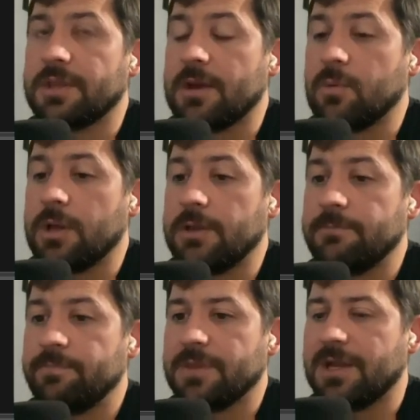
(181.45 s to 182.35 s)
that way.
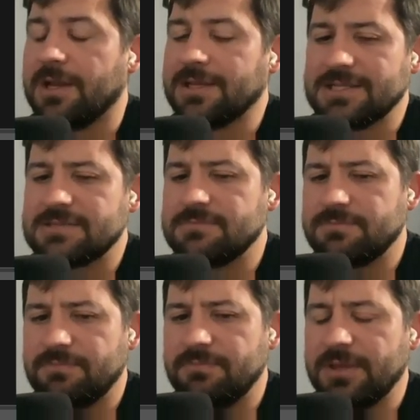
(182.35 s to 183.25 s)
Got some
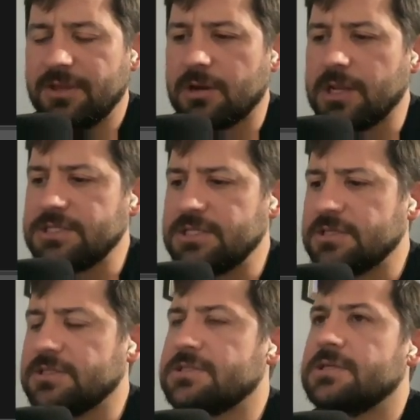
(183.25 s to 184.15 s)
bigger
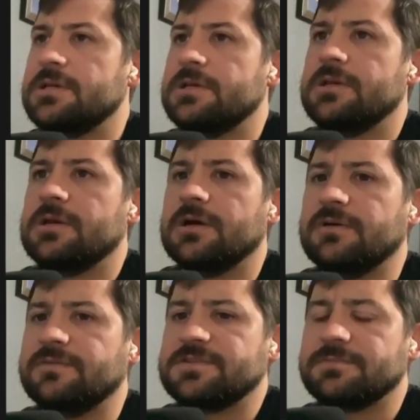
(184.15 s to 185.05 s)
ideas
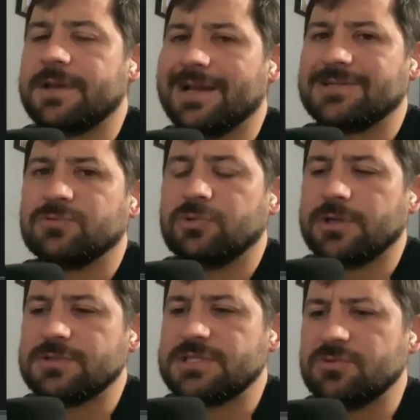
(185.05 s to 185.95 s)
of some actual, I
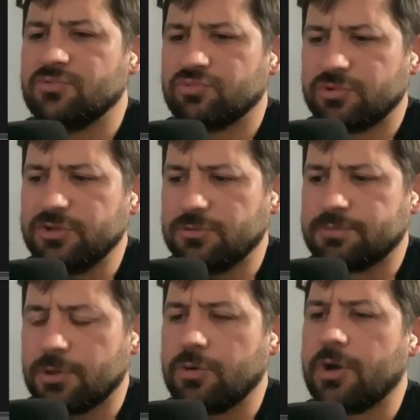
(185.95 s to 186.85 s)
would say, real
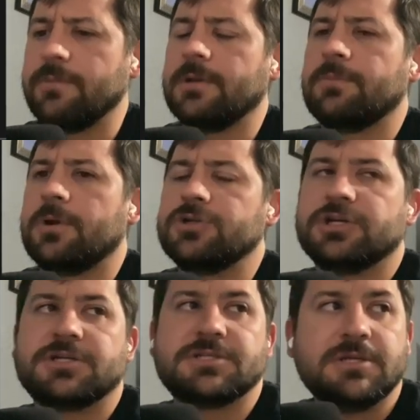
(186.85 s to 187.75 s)
programming
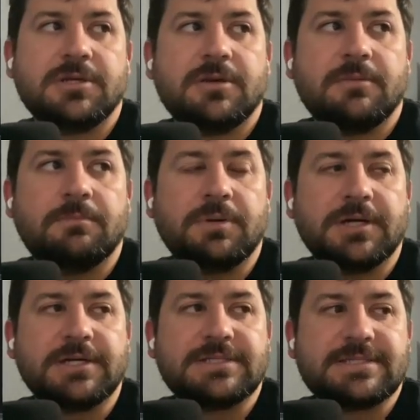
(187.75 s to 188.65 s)
projects,
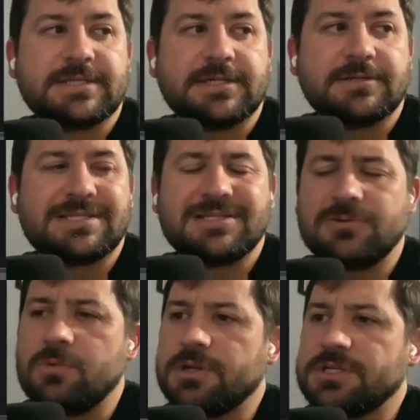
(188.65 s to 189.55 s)
but still
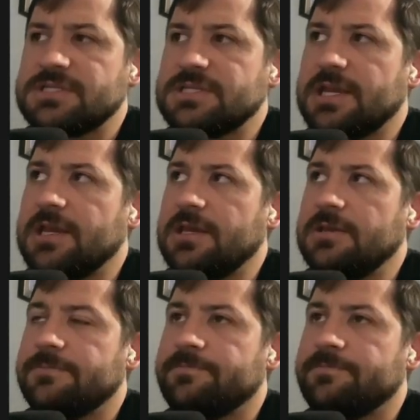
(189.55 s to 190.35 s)
want to stay,